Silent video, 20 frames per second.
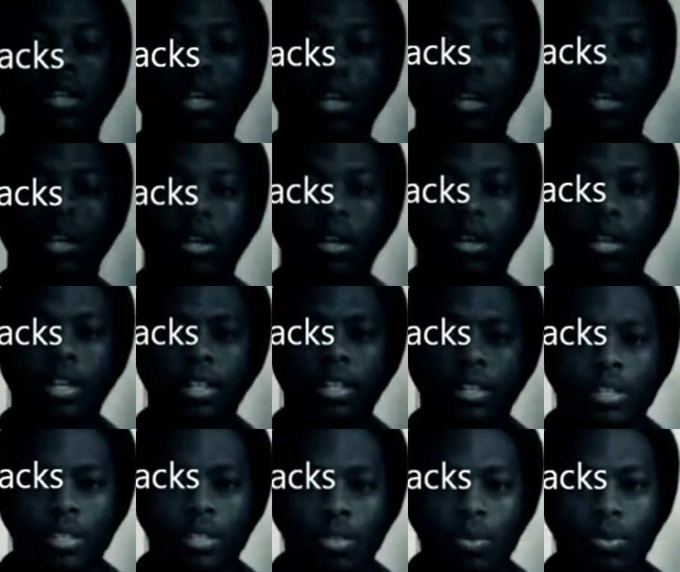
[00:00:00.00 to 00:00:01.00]
and
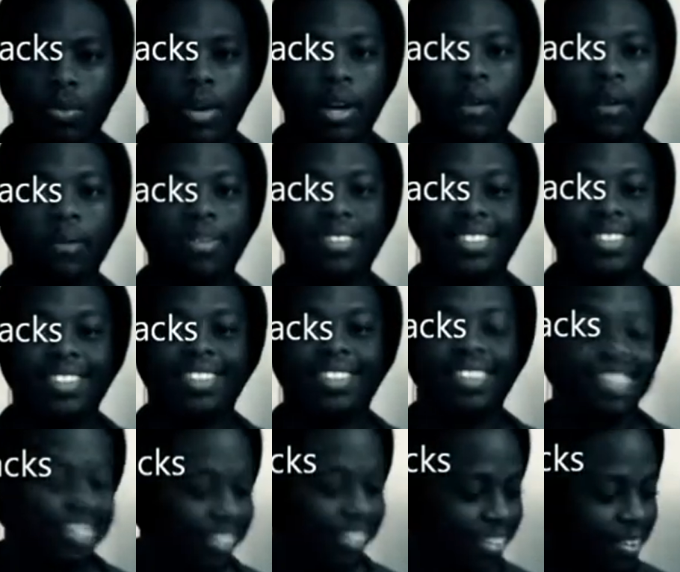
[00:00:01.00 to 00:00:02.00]
it's wow.
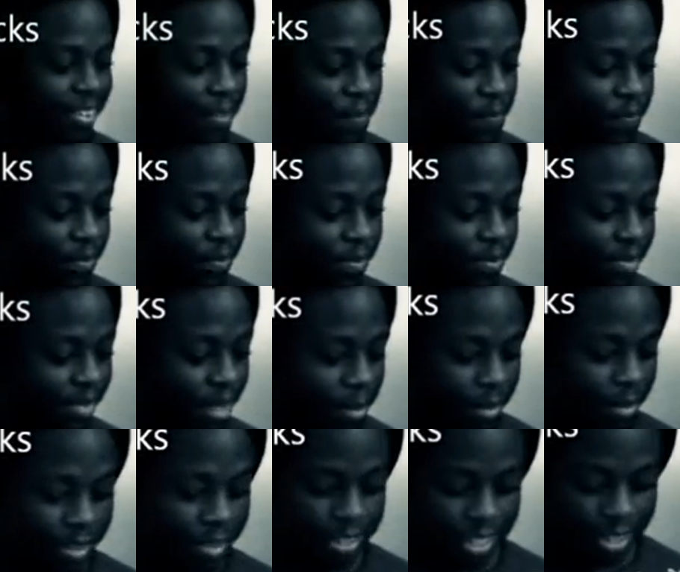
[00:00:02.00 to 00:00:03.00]
That
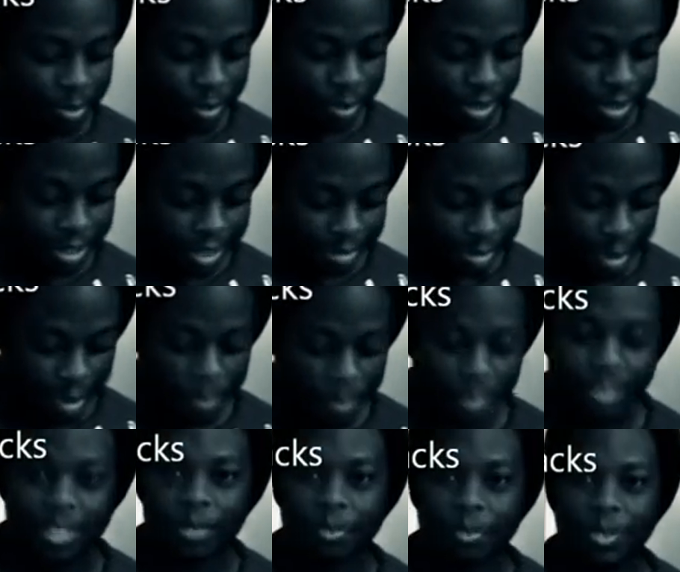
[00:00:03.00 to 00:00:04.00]
messed that one up. That
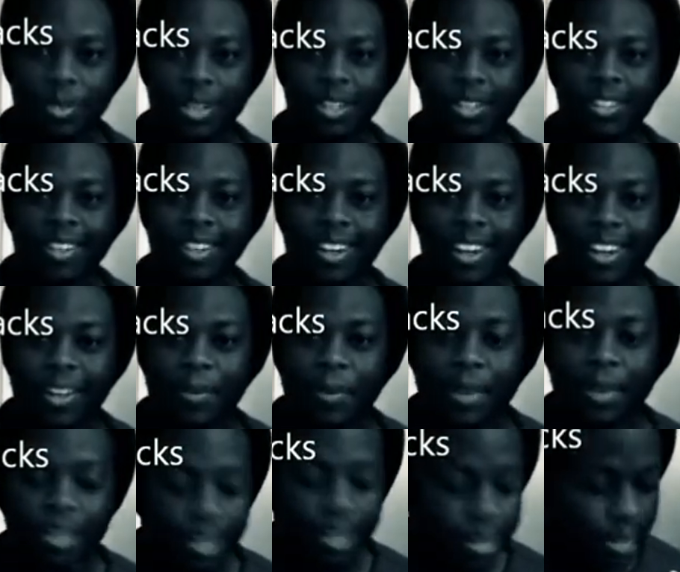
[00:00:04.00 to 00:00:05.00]
messed up the color.
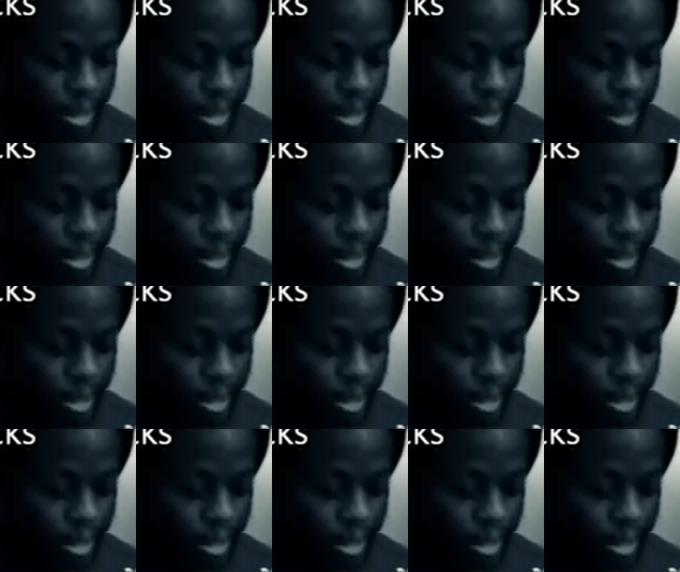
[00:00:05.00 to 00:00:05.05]
Anyway,